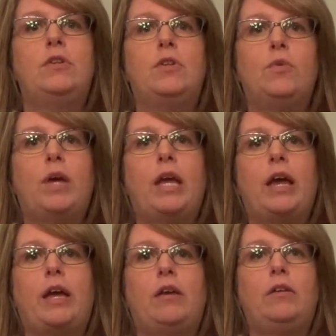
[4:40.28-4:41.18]
way
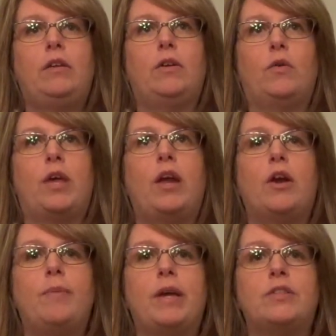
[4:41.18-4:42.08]
I
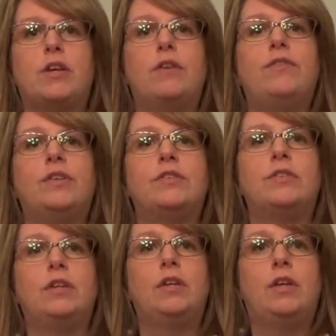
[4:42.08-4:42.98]
carry myself is
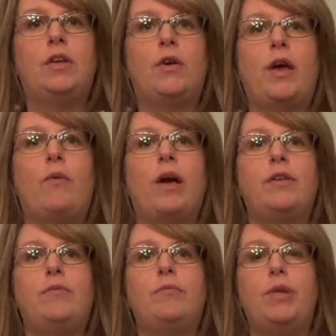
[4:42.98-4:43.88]
I want
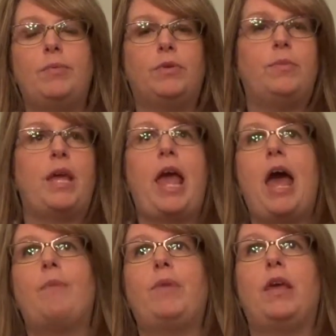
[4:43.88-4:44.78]
people to be
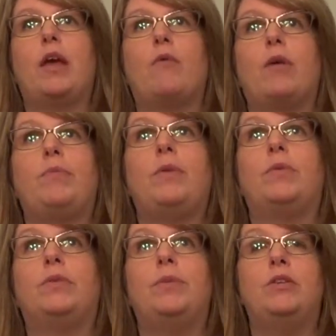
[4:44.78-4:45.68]
happy. I want
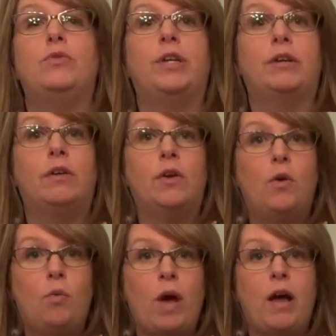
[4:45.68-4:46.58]
people to be doing
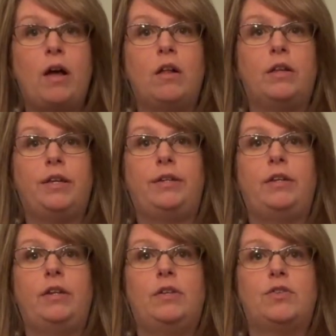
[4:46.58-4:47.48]
well,
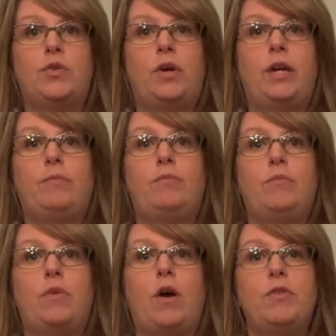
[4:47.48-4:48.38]
and so I'm
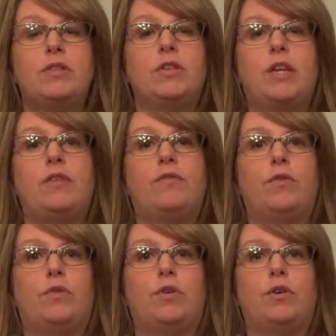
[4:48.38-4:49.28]
always looking
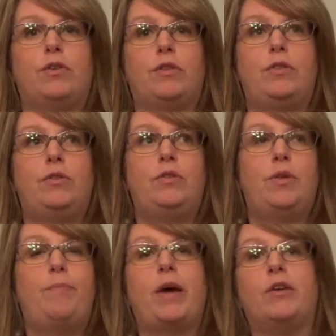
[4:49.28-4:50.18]
for
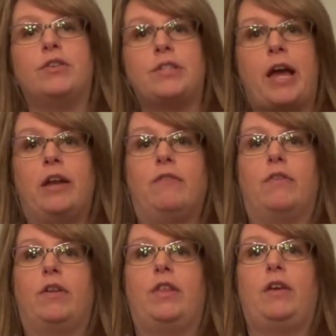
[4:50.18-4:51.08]
the better side of
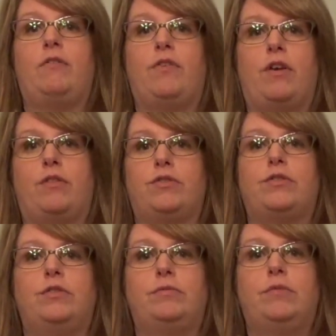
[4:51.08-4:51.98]
everything for
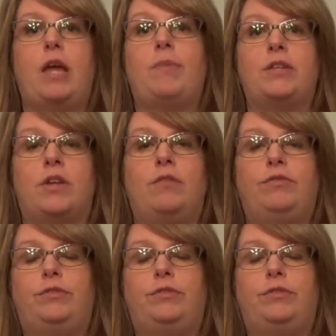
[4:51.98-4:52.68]
others and myself.